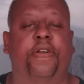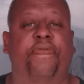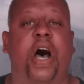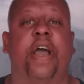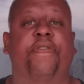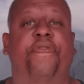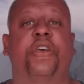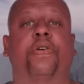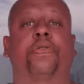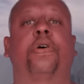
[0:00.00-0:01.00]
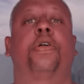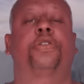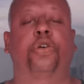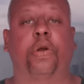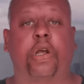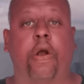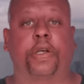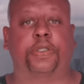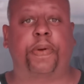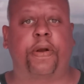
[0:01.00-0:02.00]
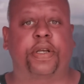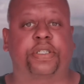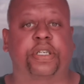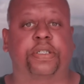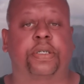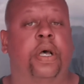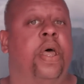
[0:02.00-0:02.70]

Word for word: divine field during our experiences?